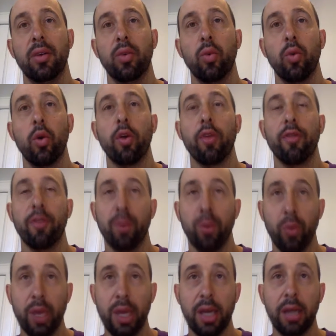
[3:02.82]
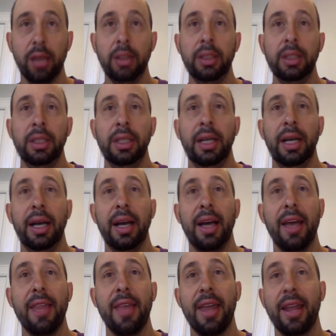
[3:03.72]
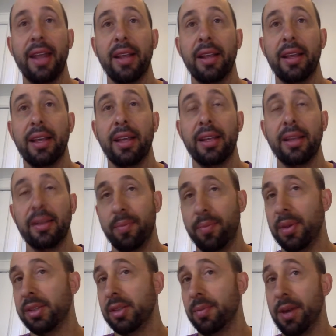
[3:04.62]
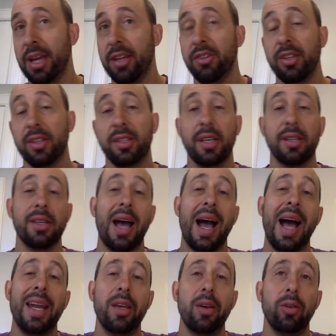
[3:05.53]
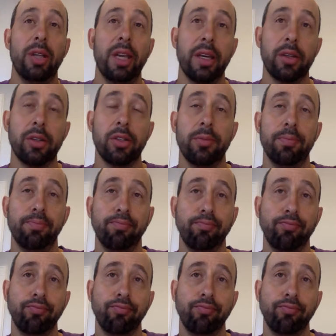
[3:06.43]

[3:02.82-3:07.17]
work for the week, and then it is a page that says audio links.